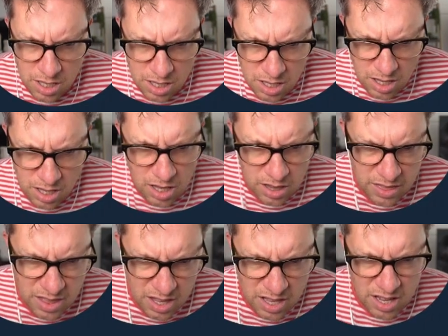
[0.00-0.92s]
And
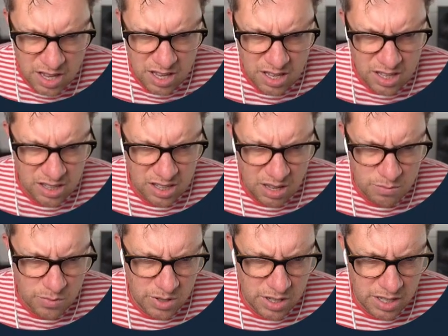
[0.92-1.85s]
then
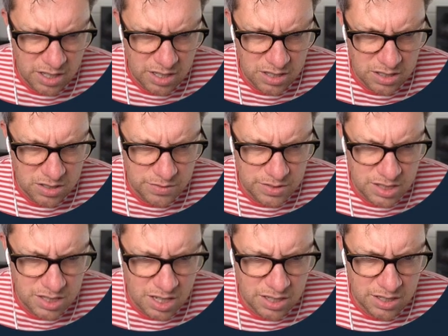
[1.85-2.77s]
it's obviously
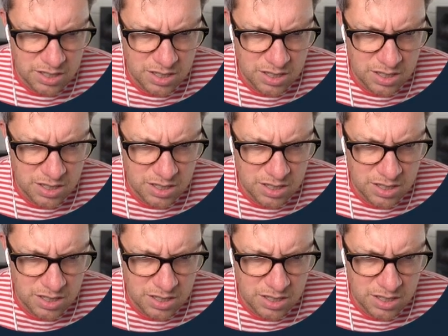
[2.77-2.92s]
done.